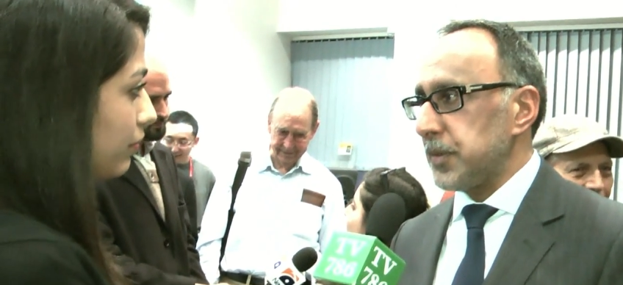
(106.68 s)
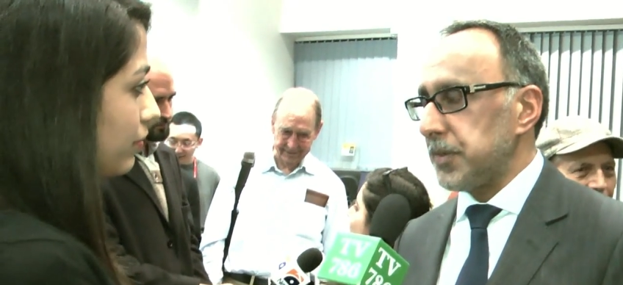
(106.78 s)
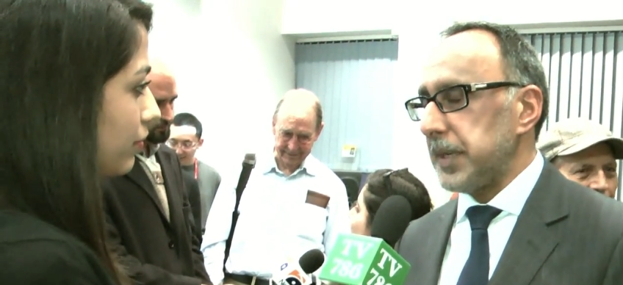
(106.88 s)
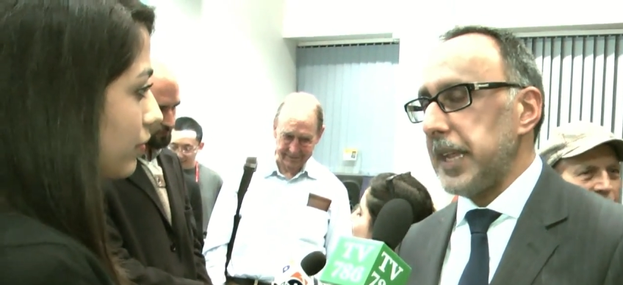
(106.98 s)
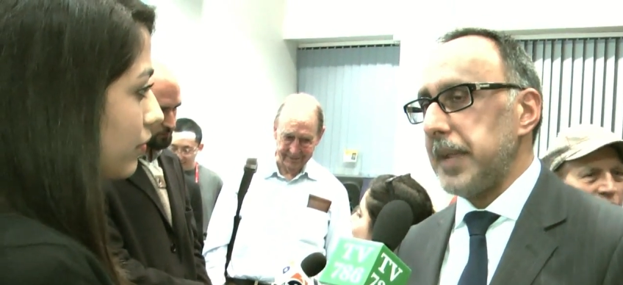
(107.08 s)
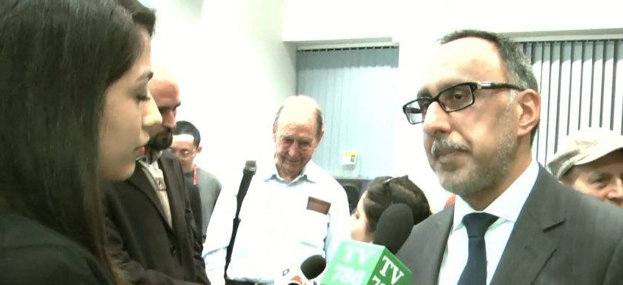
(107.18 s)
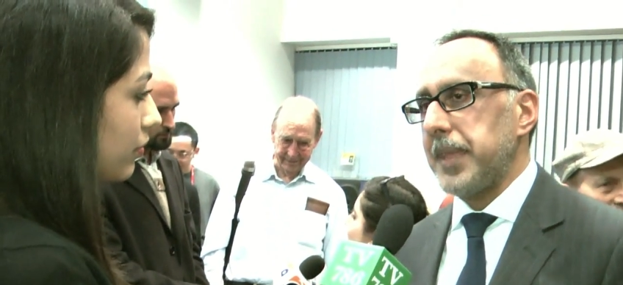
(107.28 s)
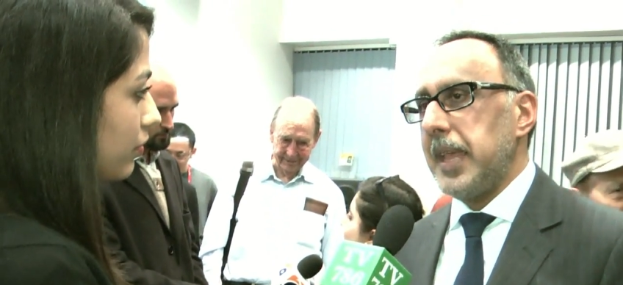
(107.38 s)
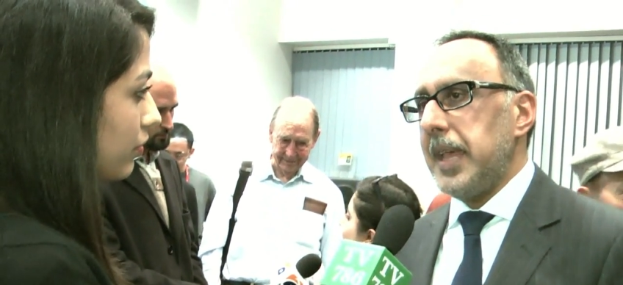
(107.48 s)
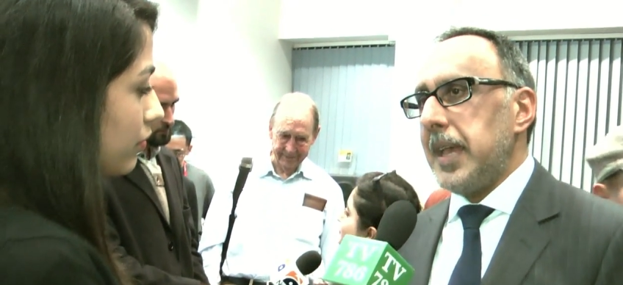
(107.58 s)
Speaker 1: was renamed.
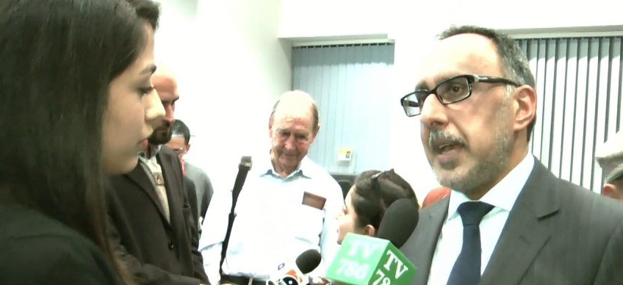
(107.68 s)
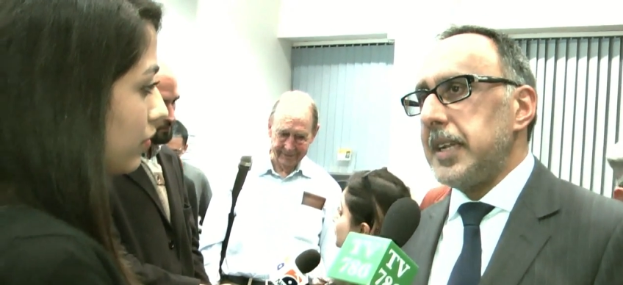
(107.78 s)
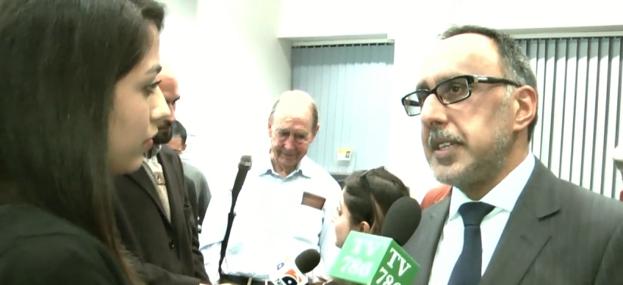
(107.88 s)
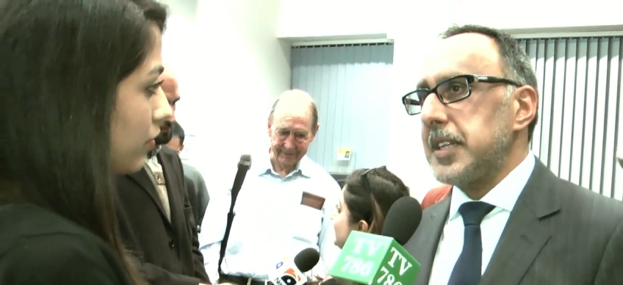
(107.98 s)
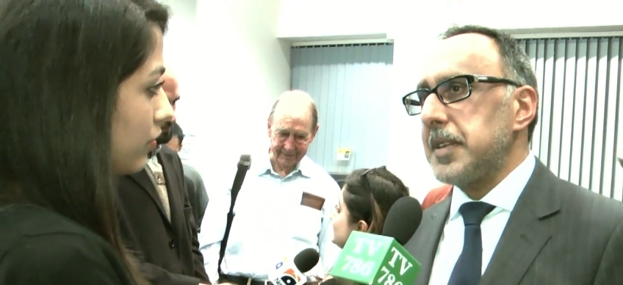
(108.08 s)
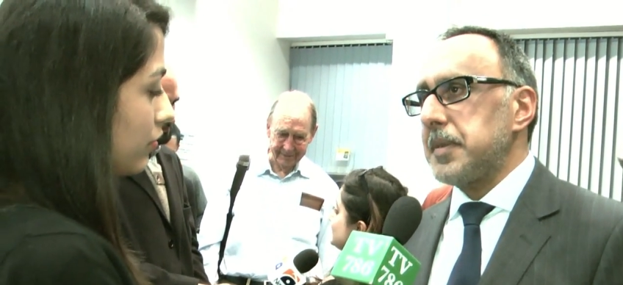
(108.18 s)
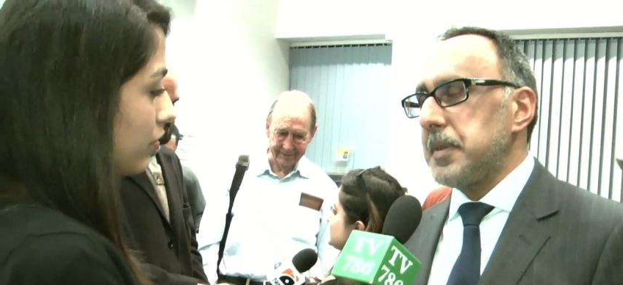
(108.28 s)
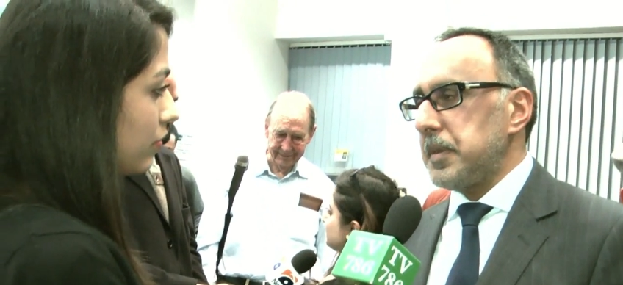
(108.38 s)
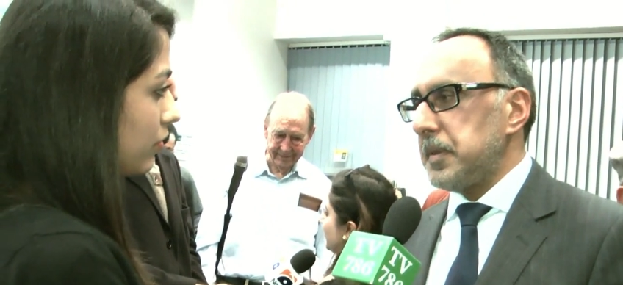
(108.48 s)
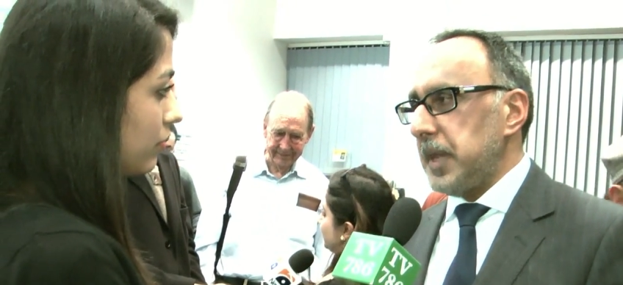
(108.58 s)
And he said,
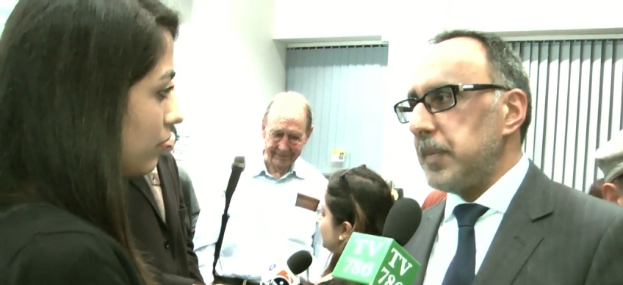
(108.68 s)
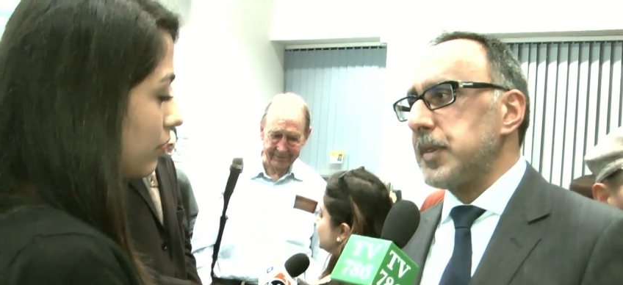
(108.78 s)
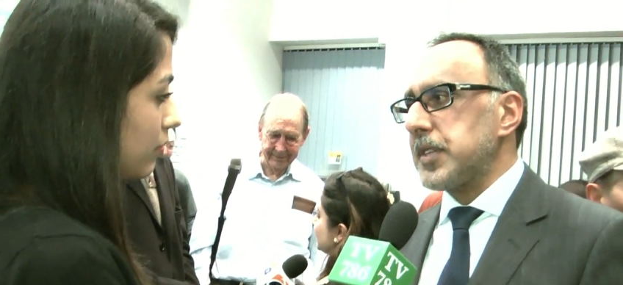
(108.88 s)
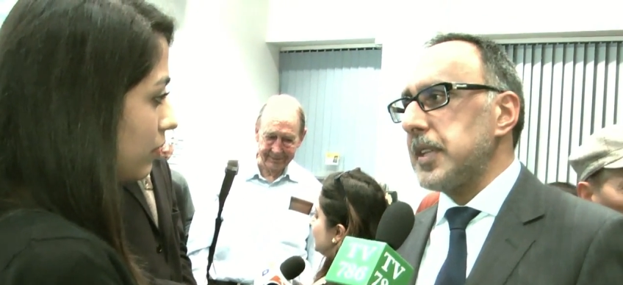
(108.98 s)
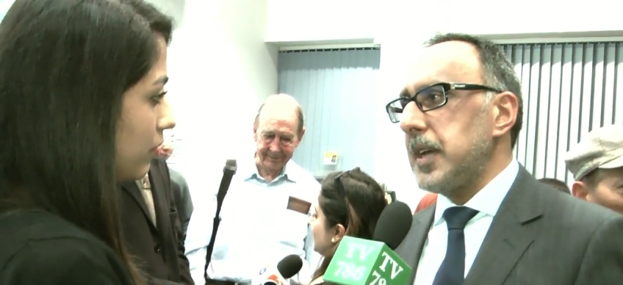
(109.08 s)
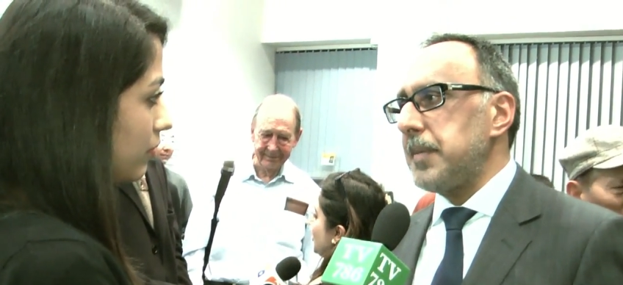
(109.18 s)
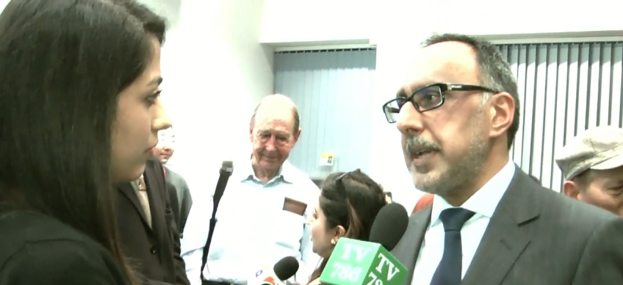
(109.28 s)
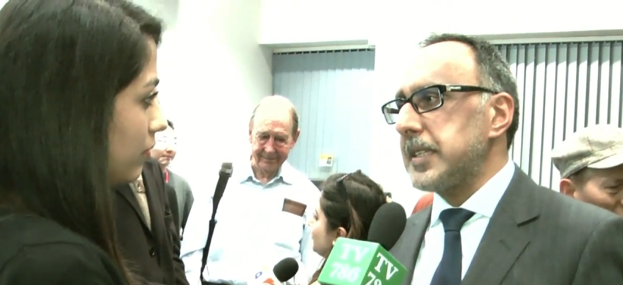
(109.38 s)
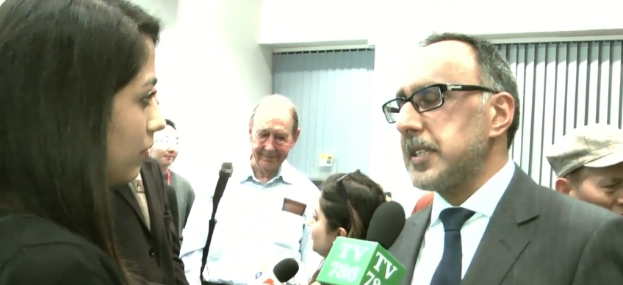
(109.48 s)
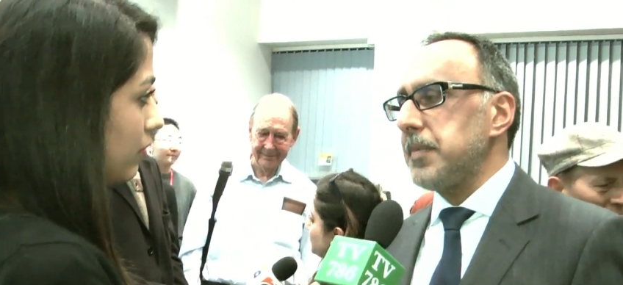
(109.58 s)
Abdus Salam
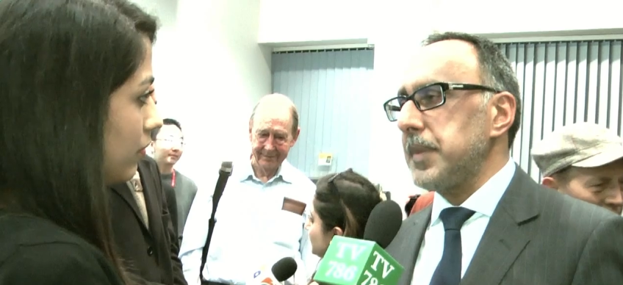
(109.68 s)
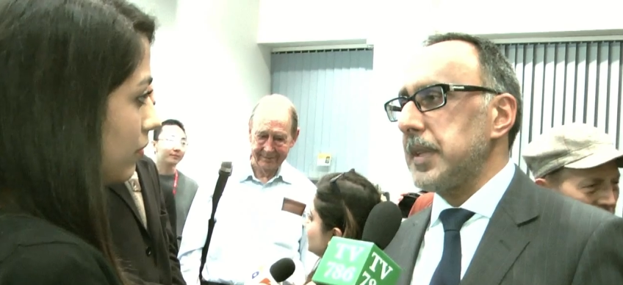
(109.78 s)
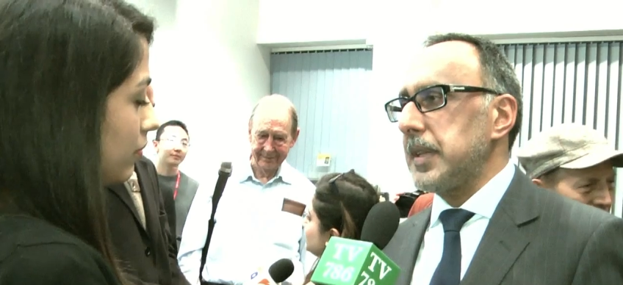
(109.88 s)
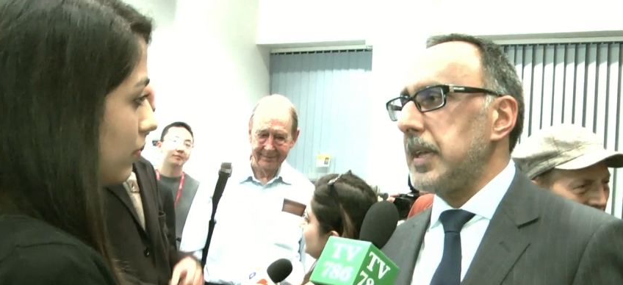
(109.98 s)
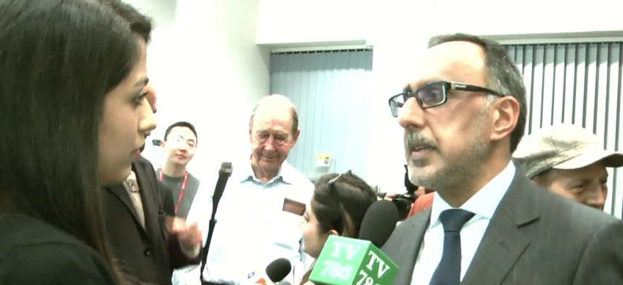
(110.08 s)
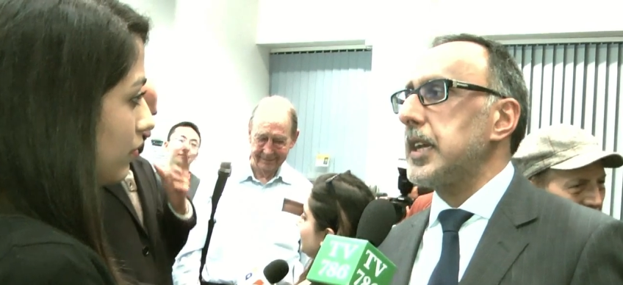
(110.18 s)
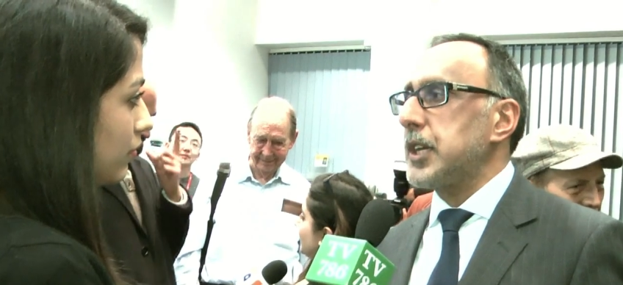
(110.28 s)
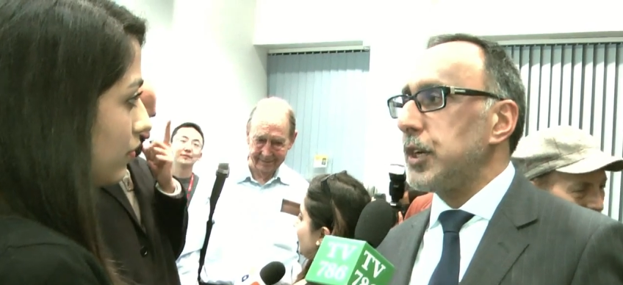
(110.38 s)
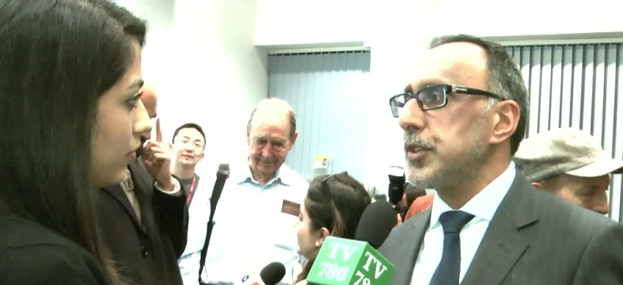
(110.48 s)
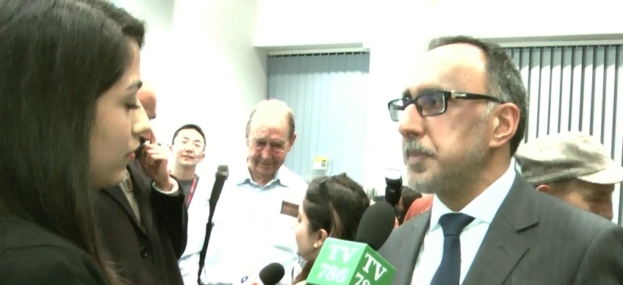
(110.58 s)
had something, a
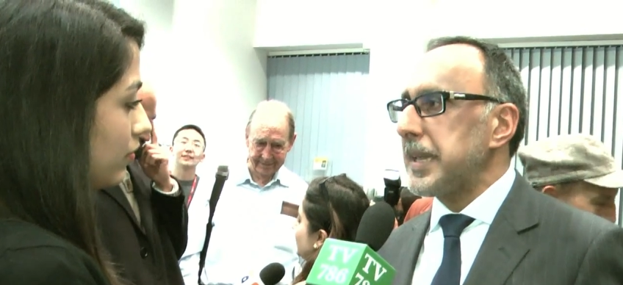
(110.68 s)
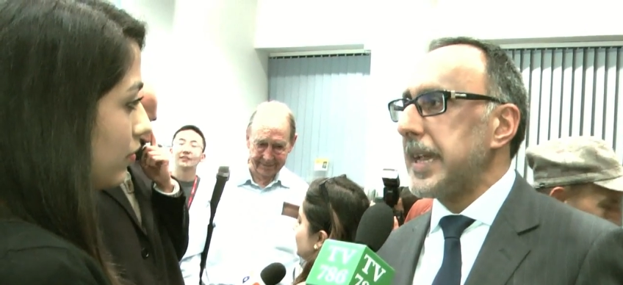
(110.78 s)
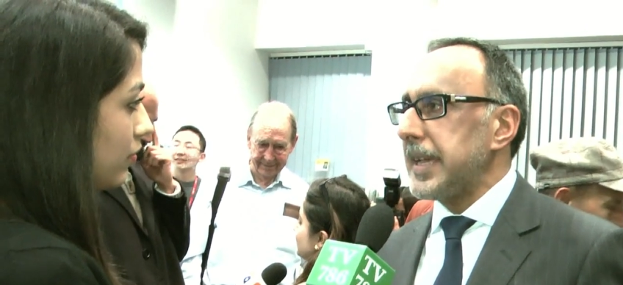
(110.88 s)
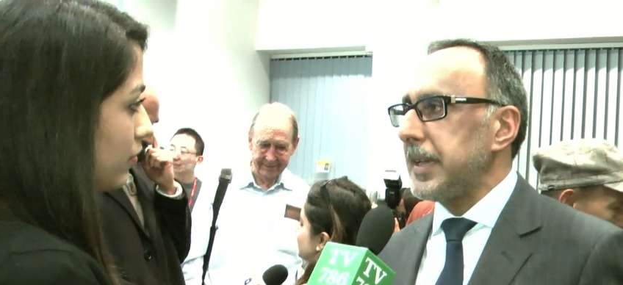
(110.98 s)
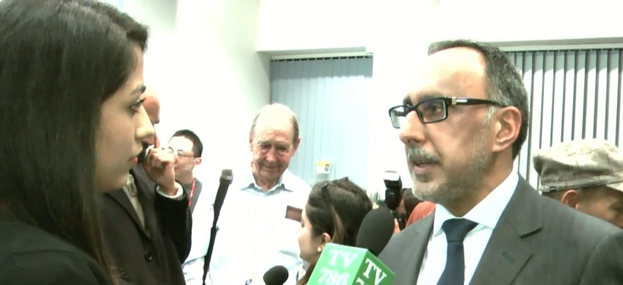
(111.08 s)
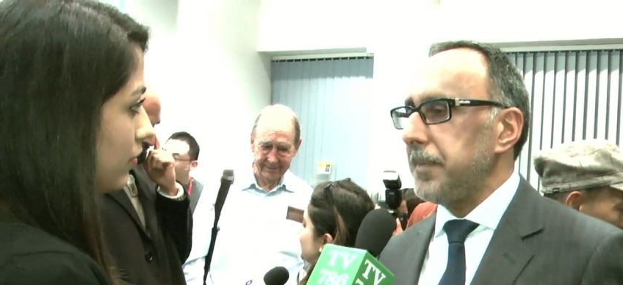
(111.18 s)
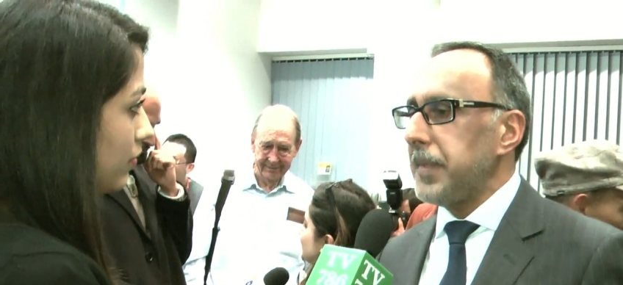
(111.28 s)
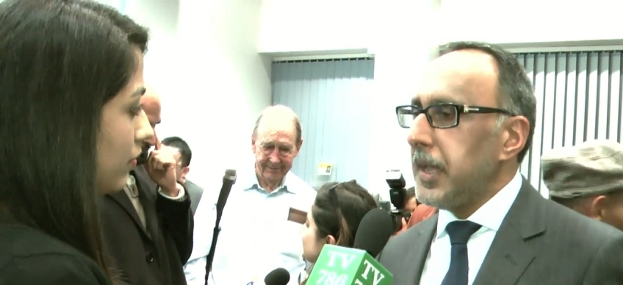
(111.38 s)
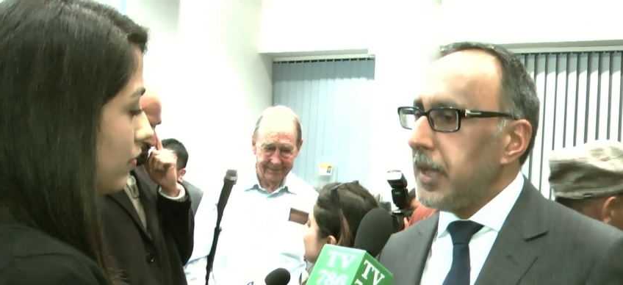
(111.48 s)
cosmic anger.